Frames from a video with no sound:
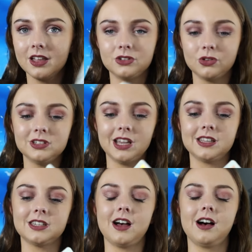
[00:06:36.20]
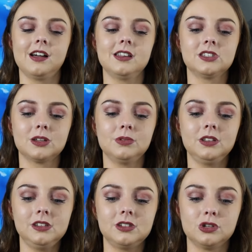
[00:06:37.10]
don't take it to heart. It's
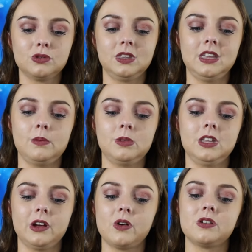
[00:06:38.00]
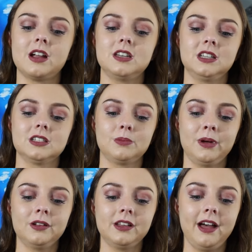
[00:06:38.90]
completely to do with them and their own ideas
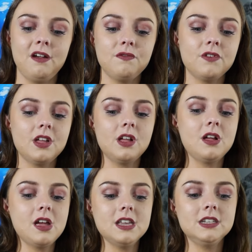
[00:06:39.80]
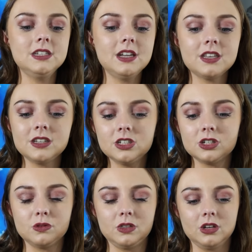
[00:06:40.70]
about life. There's nothing to
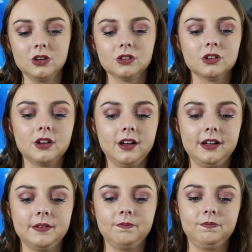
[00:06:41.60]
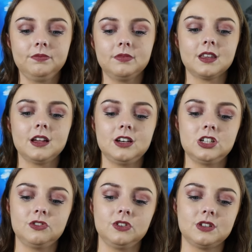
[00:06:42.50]
do with you. I
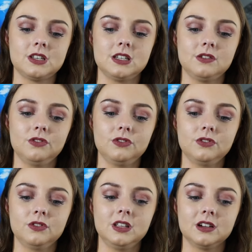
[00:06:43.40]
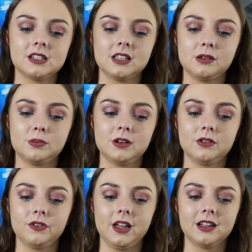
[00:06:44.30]
just feel as if there is a little bit
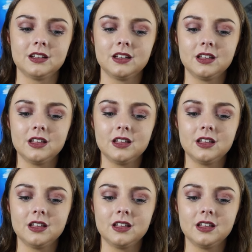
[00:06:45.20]
of like,